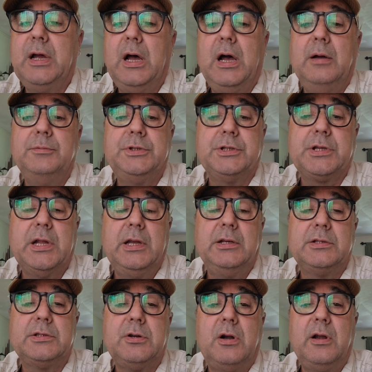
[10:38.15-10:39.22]
I'm just
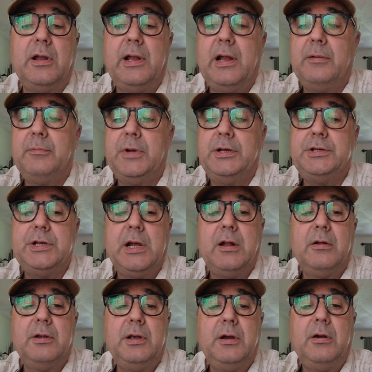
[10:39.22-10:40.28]
getting started at my
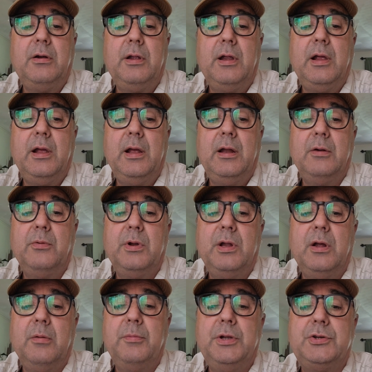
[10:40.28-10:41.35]
channel here, and it would
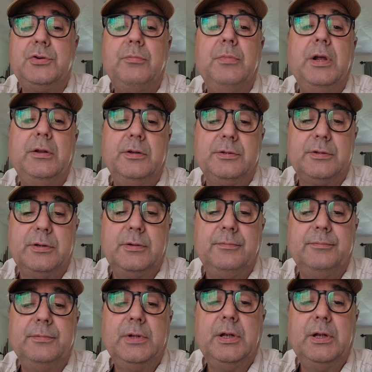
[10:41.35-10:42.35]
help me tremendously.